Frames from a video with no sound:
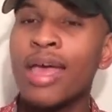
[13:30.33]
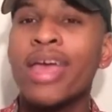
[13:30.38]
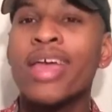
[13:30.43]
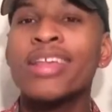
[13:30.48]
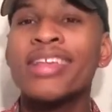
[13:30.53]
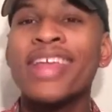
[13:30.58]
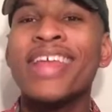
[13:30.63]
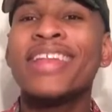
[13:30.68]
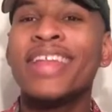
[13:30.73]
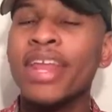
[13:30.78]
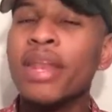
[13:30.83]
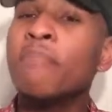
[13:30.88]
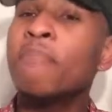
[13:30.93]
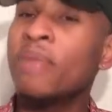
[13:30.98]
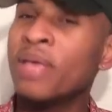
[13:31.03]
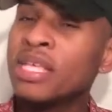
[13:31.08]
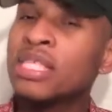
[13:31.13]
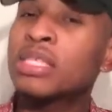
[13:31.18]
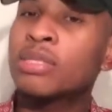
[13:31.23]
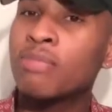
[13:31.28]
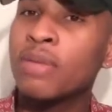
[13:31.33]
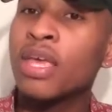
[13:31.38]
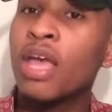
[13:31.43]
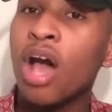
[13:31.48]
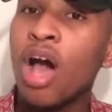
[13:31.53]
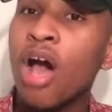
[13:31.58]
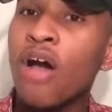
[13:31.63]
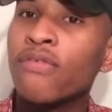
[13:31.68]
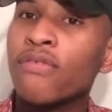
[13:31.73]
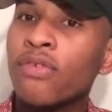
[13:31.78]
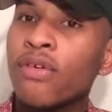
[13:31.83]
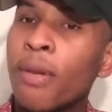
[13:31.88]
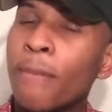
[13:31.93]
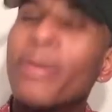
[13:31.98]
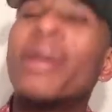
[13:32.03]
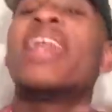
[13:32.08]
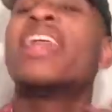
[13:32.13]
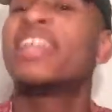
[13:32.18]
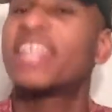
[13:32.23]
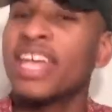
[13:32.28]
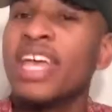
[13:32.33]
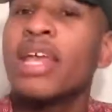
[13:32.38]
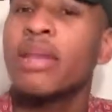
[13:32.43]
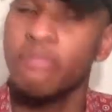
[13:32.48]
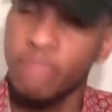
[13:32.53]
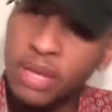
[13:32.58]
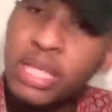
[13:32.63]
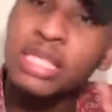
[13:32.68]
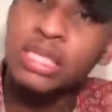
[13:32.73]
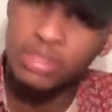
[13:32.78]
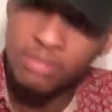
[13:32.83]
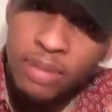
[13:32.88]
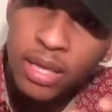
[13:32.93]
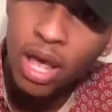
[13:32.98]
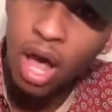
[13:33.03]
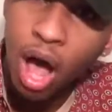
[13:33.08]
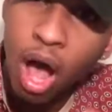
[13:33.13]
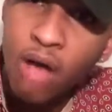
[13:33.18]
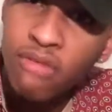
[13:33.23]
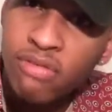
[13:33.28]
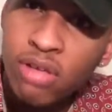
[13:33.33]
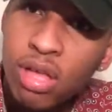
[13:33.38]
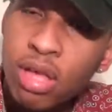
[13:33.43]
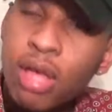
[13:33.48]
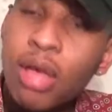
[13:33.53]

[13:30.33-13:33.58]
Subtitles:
It didn't piss me off, but it did piss me off.